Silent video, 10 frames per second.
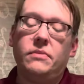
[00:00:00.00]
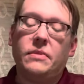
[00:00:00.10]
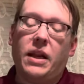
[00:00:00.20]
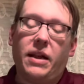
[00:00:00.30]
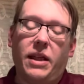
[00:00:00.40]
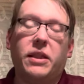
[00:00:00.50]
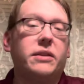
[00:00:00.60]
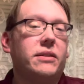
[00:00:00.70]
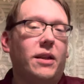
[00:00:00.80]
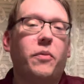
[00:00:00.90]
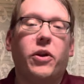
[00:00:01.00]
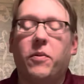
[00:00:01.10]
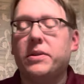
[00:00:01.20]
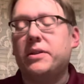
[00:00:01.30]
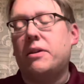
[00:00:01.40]
And I like the celebrity
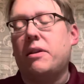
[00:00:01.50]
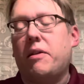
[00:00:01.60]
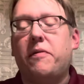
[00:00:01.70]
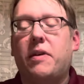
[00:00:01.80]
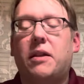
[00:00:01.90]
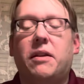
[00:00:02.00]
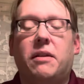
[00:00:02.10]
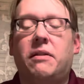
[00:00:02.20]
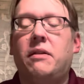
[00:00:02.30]
ones. They're a lot of fun and